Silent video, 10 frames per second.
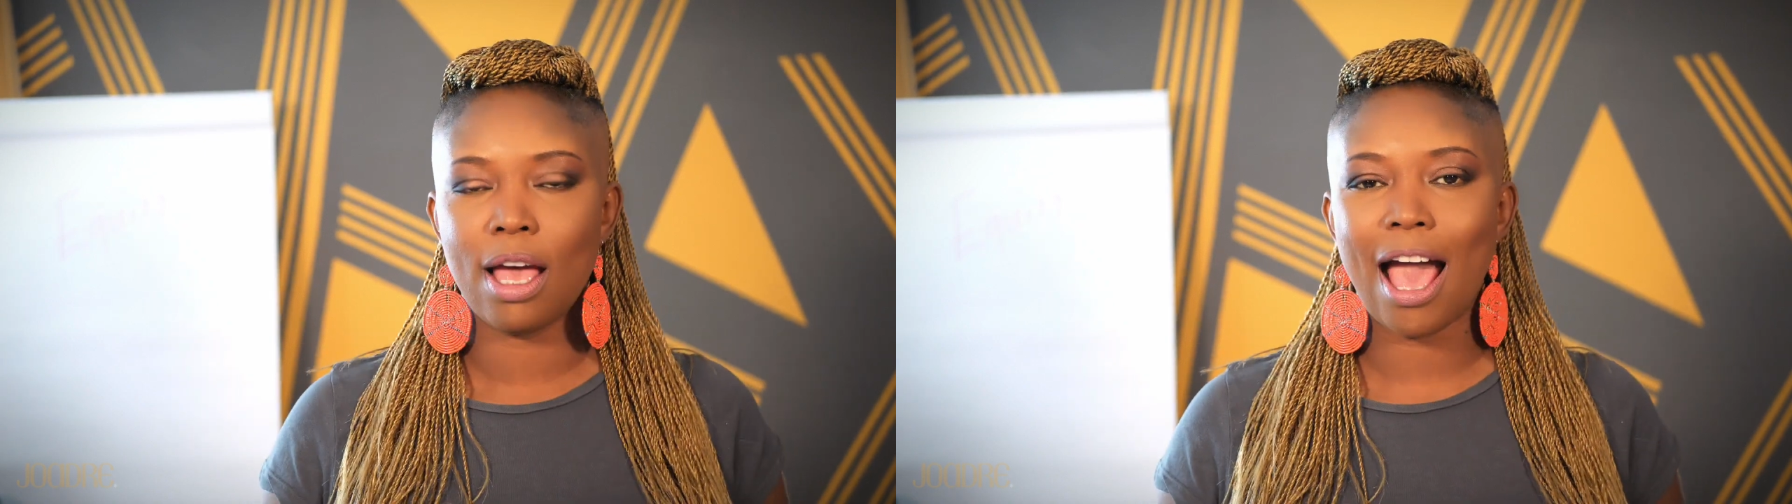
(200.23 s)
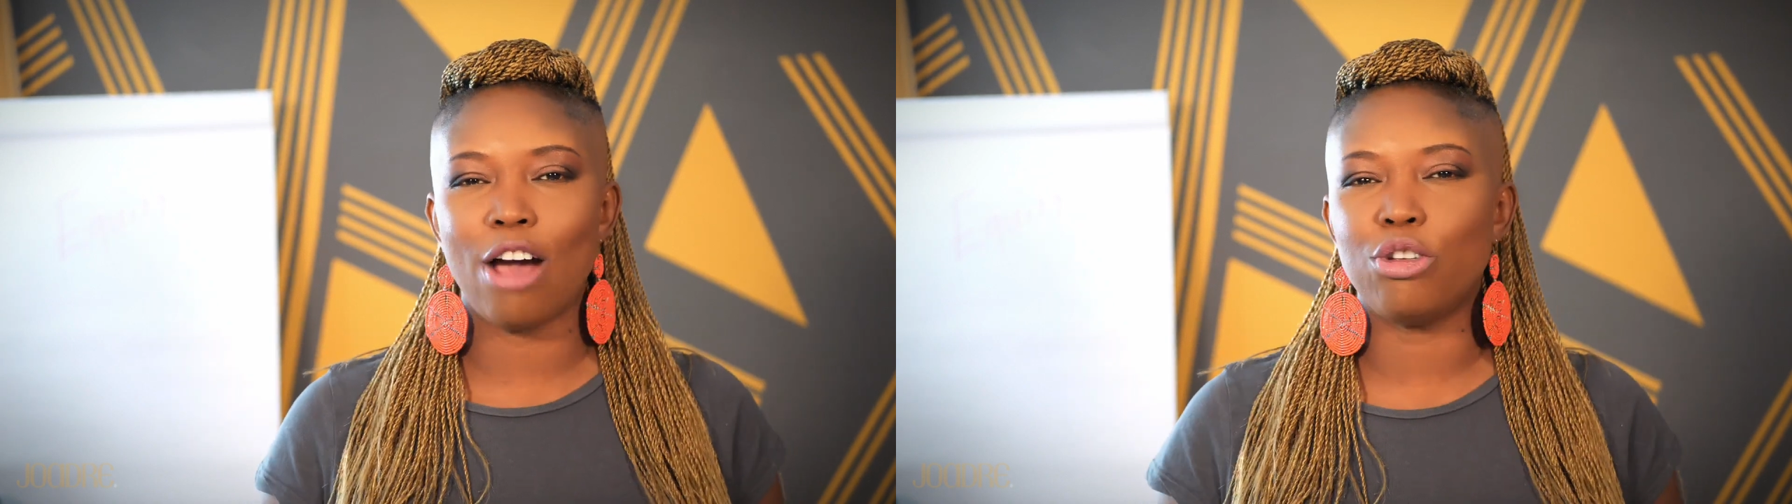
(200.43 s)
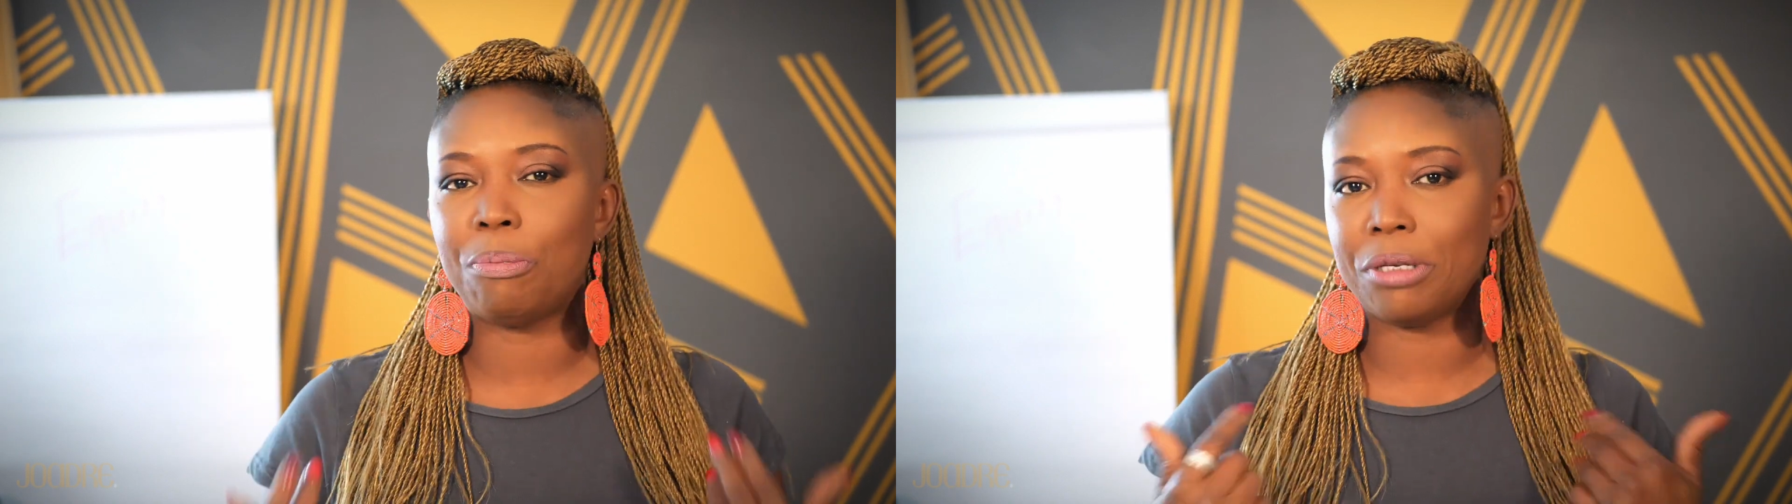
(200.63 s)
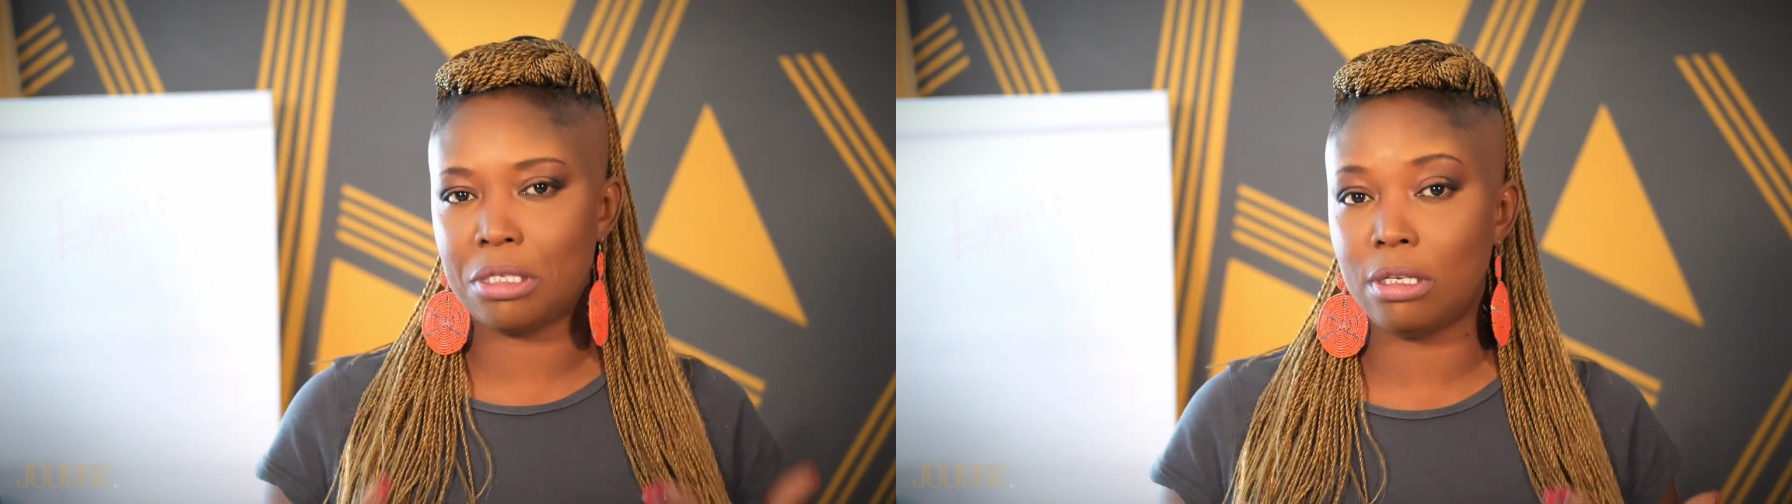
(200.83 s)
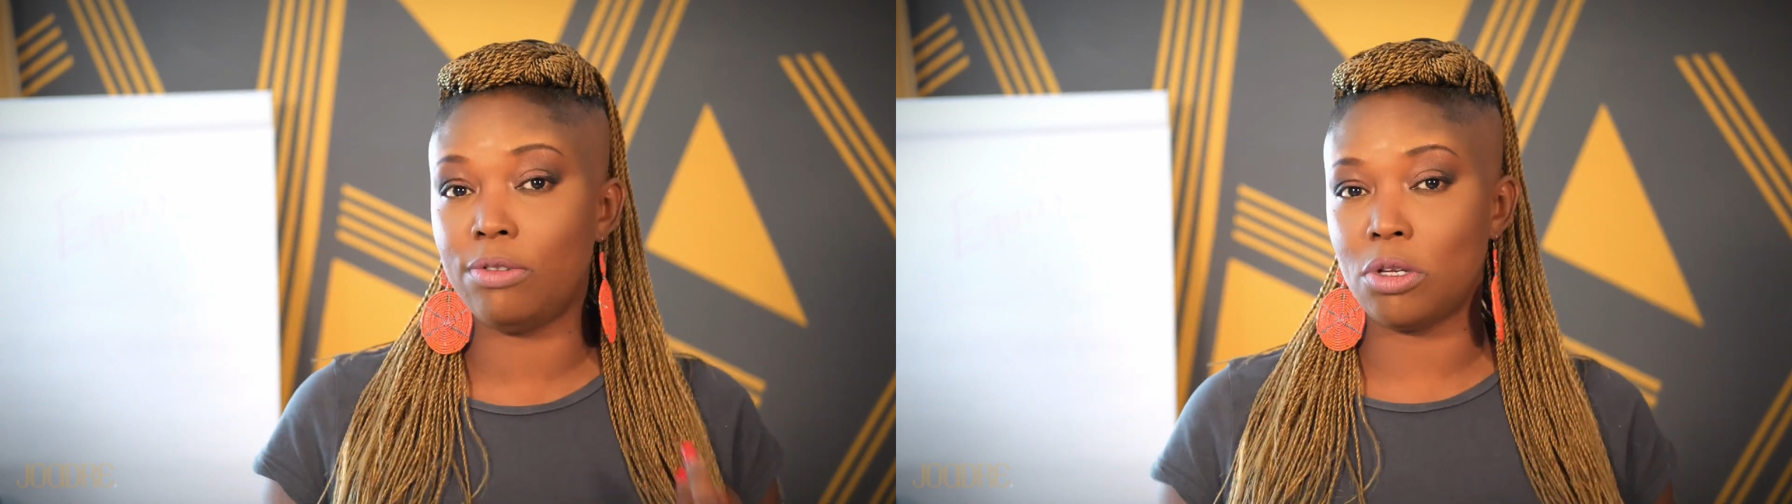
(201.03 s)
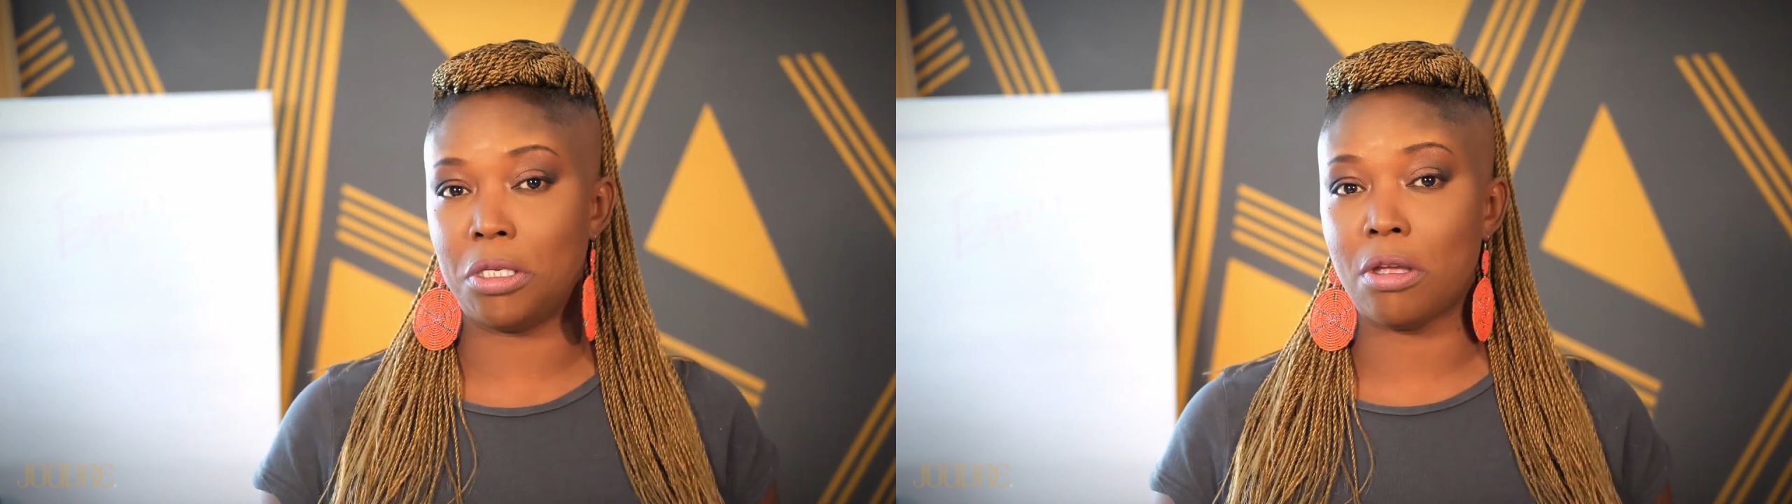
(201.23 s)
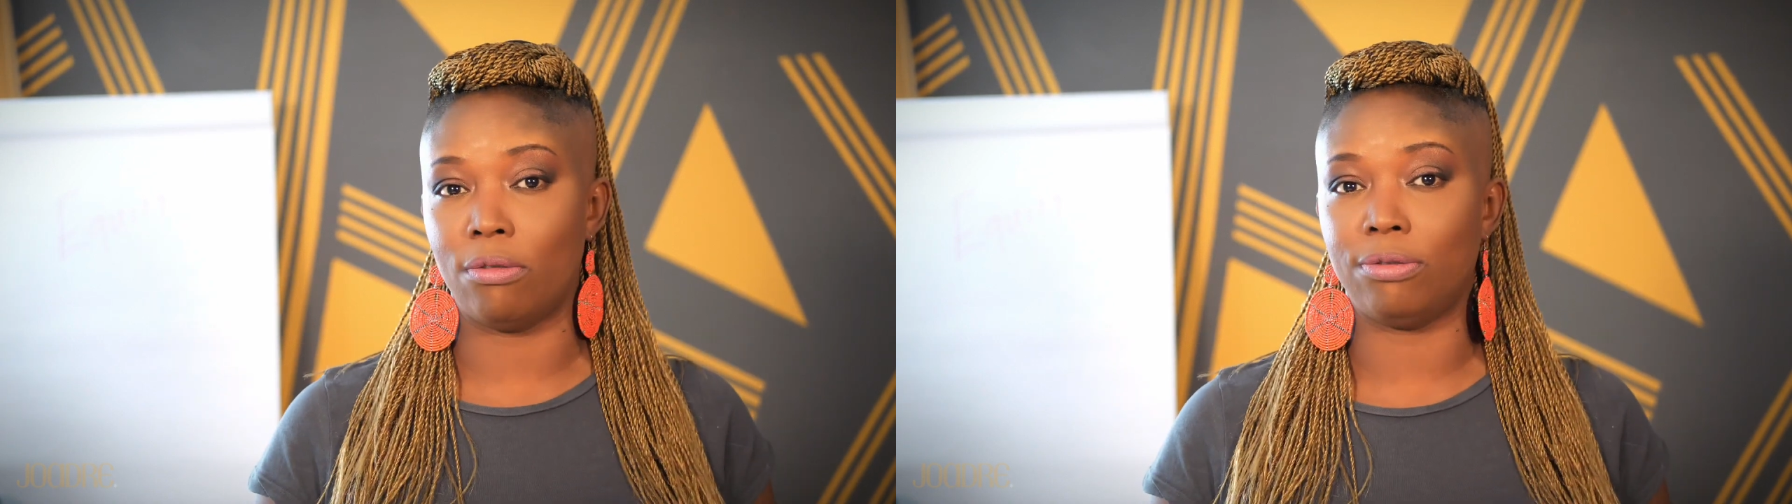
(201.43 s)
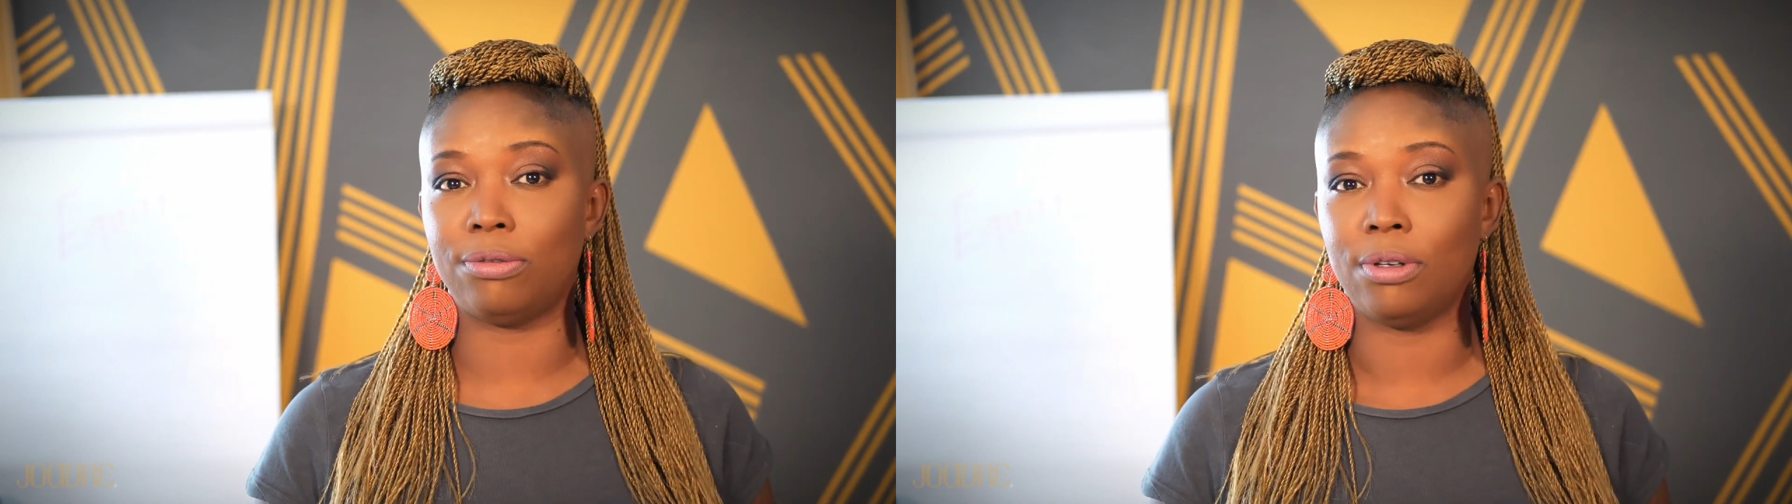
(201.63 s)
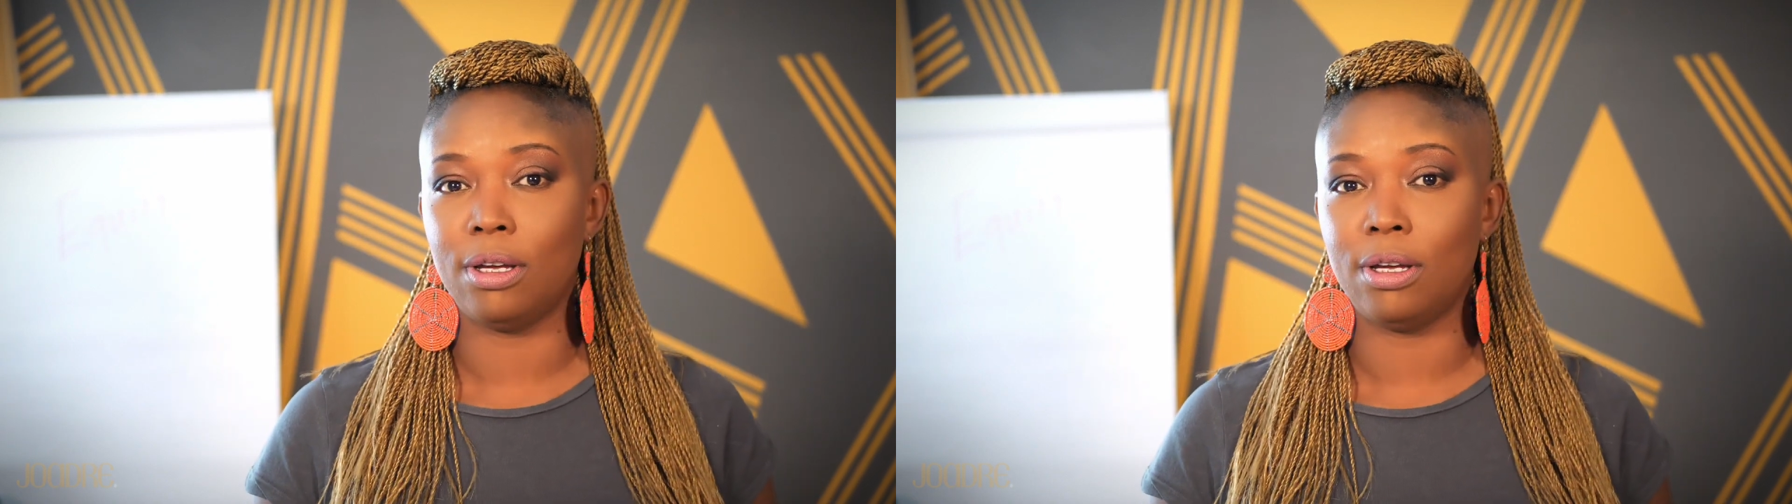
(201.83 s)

how you perceive yourself.